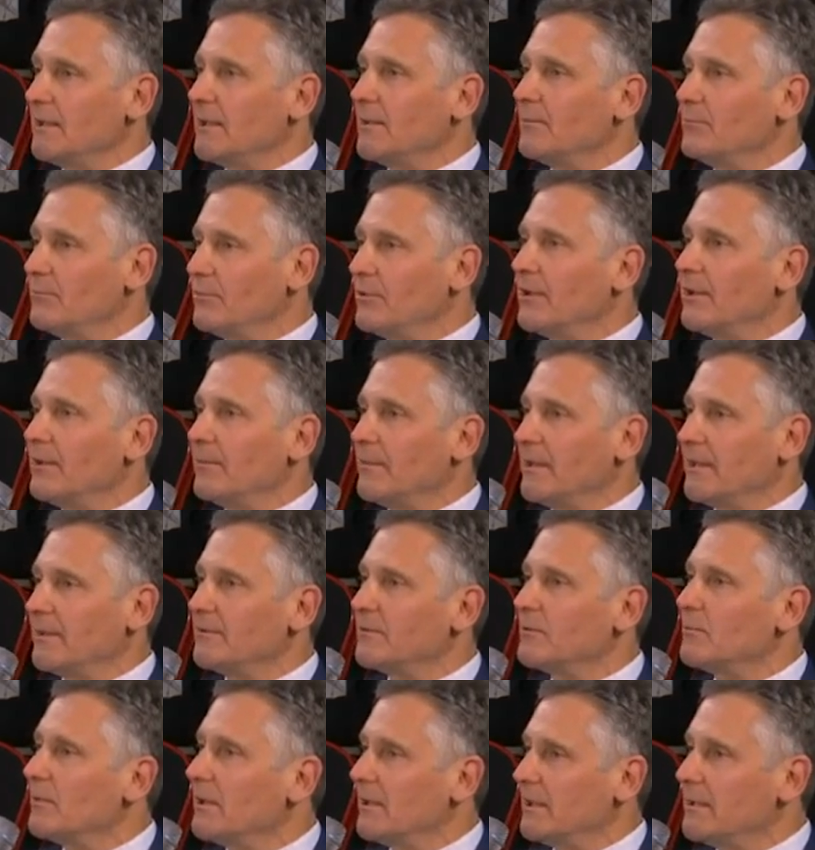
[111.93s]
and play make
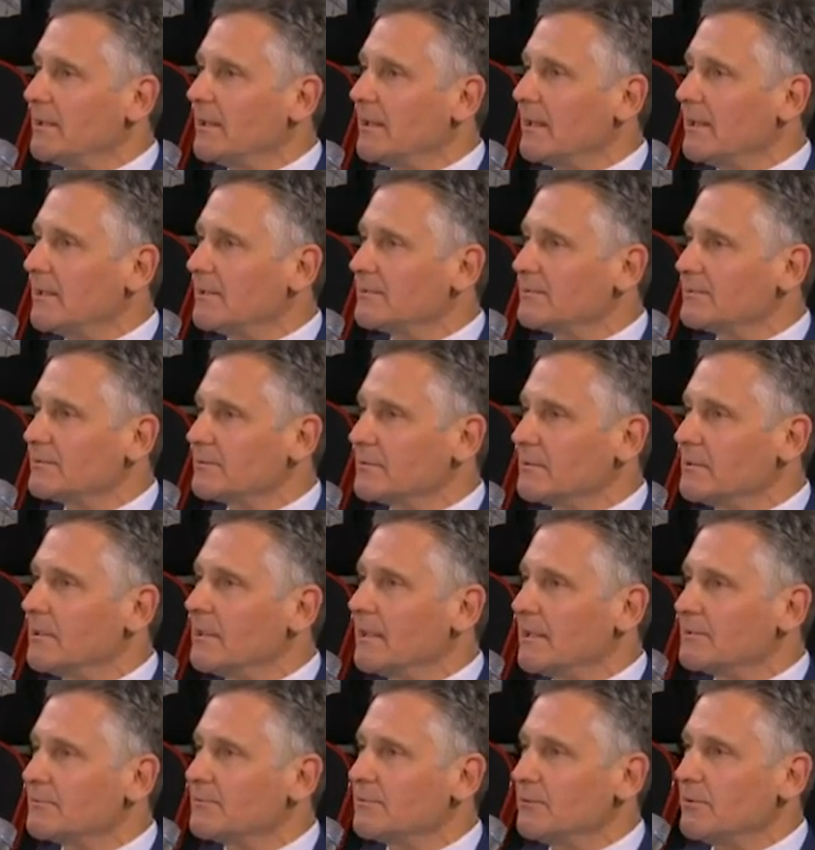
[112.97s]
the way he has in the
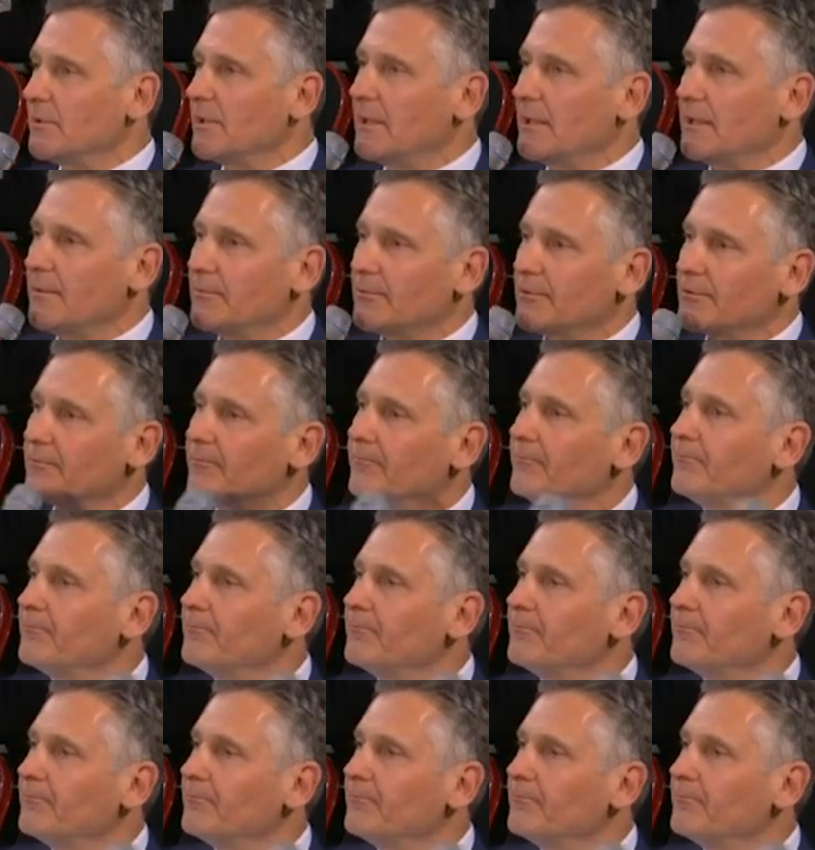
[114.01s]
last few games?